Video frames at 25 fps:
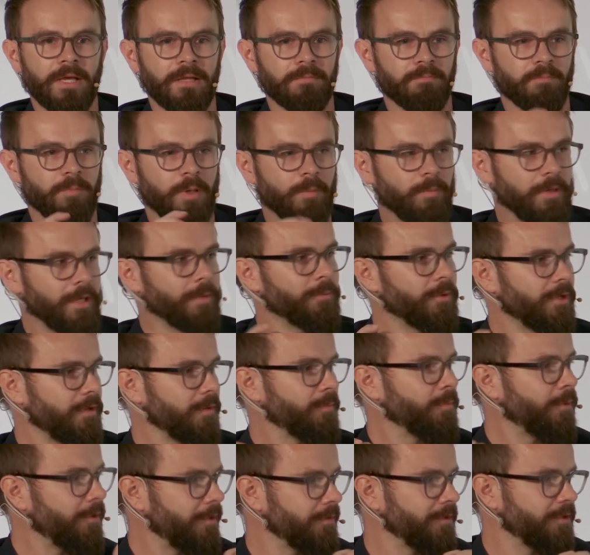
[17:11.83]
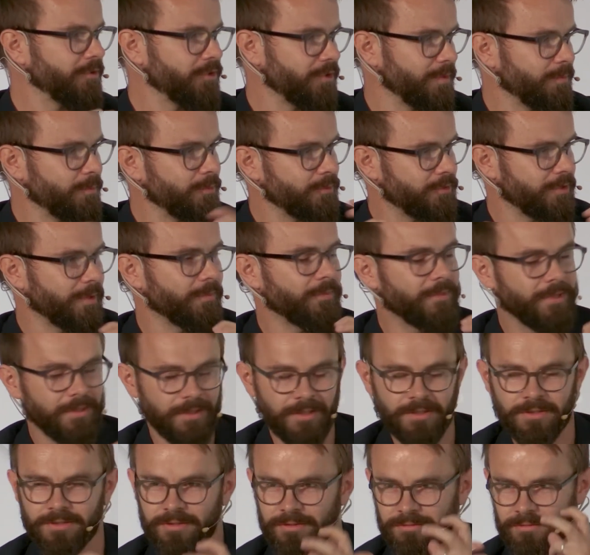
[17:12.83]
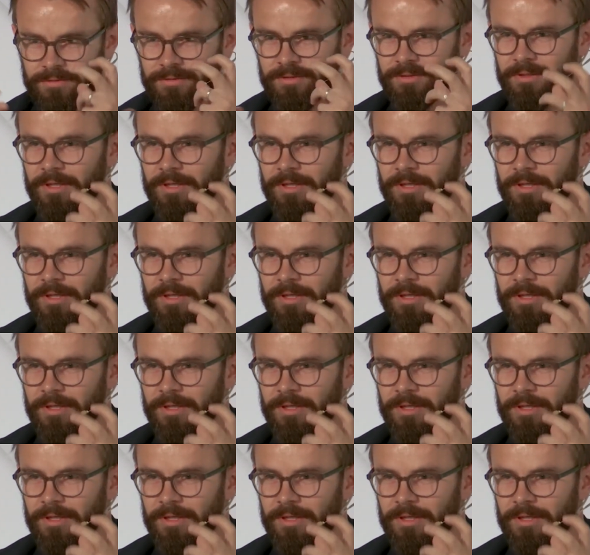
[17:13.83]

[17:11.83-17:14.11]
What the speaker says: that public-private partnership or something is